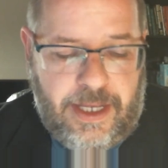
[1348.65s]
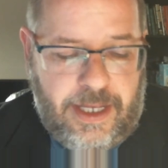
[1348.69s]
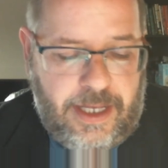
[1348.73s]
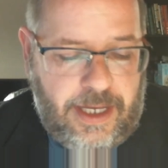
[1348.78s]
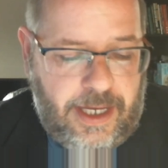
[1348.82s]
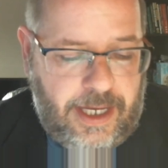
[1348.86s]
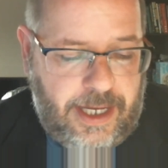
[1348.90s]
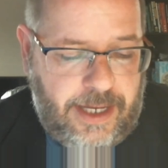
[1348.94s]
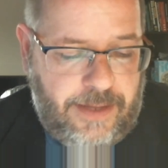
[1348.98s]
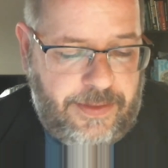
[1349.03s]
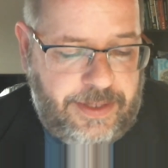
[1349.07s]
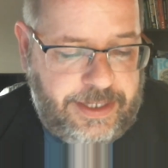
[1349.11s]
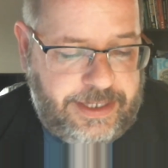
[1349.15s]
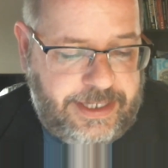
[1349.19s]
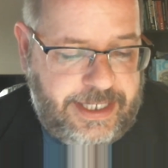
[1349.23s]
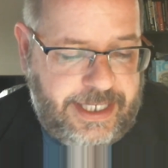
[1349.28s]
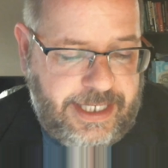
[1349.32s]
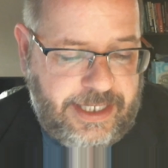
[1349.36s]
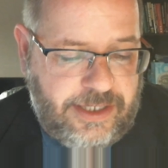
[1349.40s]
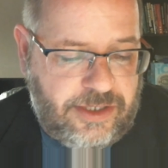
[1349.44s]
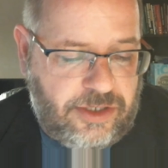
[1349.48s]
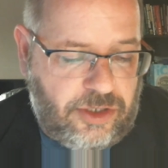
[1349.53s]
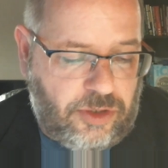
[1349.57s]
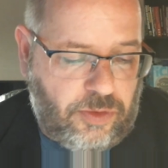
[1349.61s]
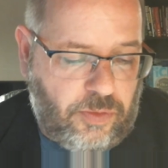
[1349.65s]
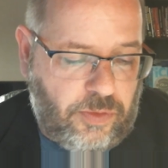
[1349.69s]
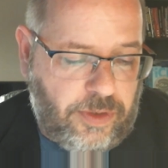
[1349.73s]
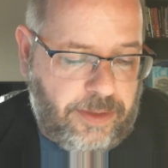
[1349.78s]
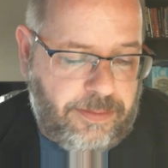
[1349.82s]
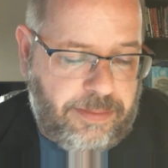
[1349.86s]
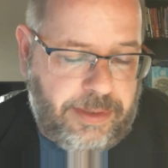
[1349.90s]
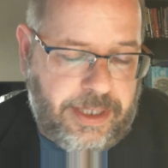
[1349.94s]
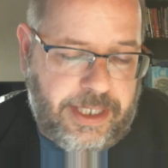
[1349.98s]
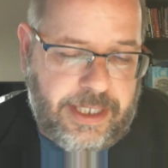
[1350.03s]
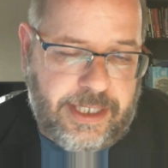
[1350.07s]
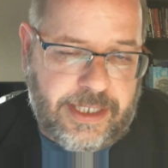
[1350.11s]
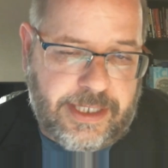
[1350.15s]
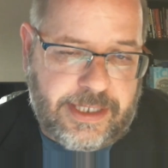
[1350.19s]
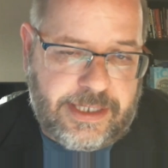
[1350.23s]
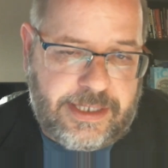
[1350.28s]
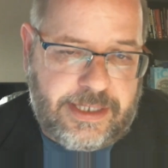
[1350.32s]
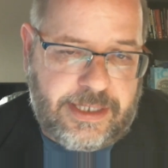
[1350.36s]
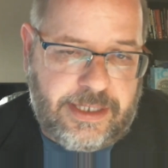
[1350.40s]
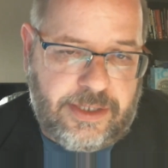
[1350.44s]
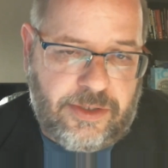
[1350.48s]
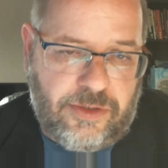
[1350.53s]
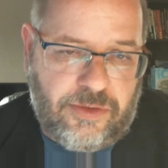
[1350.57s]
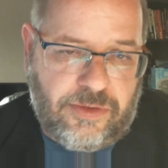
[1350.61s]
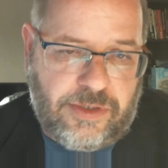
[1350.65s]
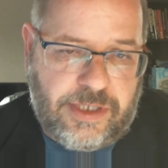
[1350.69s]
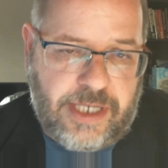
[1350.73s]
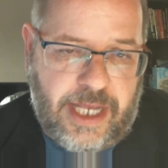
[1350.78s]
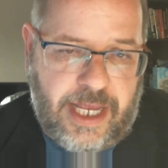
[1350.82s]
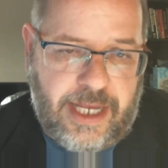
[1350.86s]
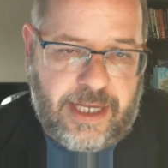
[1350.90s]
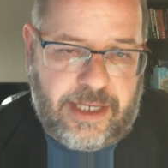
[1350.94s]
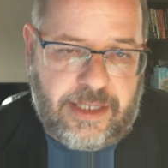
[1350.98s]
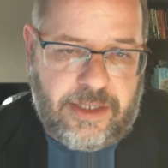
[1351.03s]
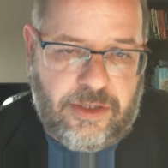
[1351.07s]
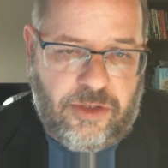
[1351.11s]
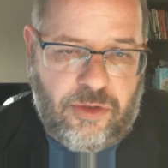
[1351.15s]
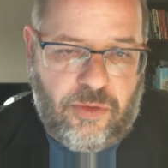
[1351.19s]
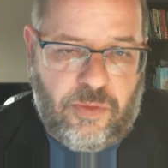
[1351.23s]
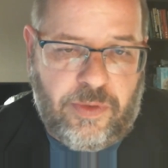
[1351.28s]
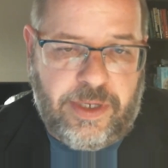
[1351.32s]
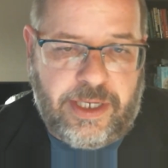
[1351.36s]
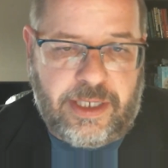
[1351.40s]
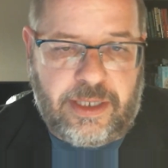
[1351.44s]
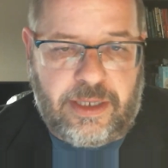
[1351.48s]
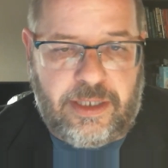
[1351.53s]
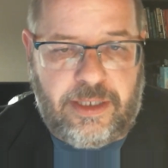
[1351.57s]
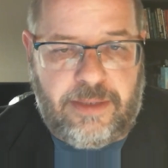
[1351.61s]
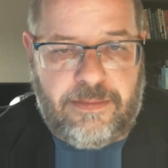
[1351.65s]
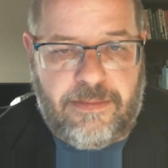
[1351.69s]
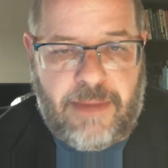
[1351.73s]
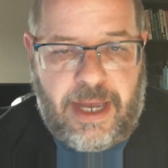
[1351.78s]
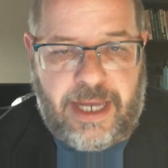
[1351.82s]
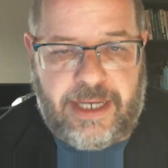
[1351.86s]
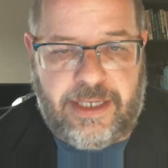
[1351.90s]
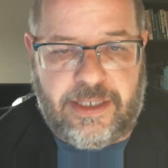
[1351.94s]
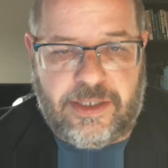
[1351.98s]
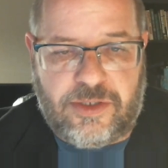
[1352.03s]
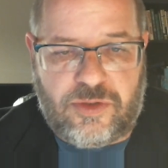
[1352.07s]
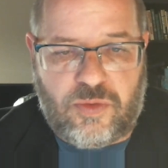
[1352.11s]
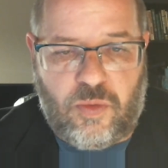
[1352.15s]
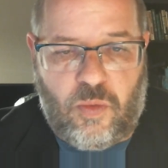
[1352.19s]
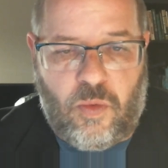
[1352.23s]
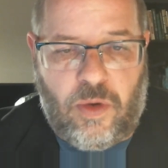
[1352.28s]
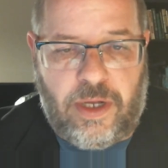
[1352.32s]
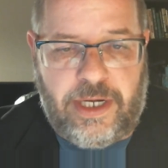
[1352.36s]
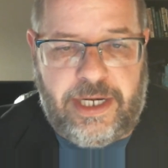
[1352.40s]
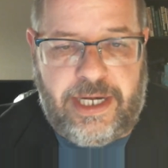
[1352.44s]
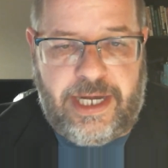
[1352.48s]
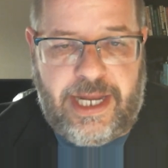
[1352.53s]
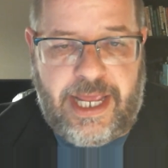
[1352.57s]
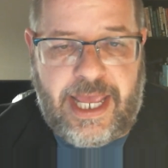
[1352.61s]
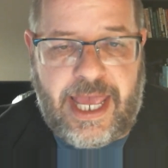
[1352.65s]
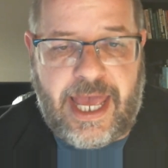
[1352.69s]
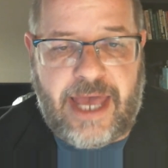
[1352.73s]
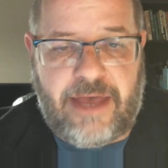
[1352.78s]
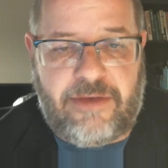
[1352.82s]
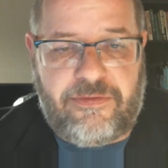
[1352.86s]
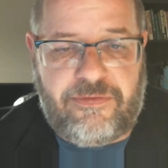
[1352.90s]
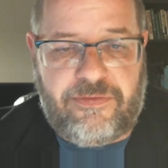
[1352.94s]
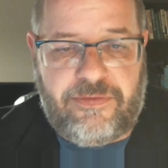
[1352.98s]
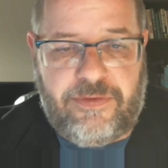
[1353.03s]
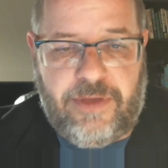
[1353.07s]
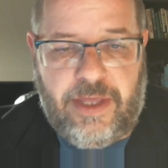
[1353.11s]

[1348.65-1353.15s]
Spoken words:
The teaser would be is to take New England minus 1.5,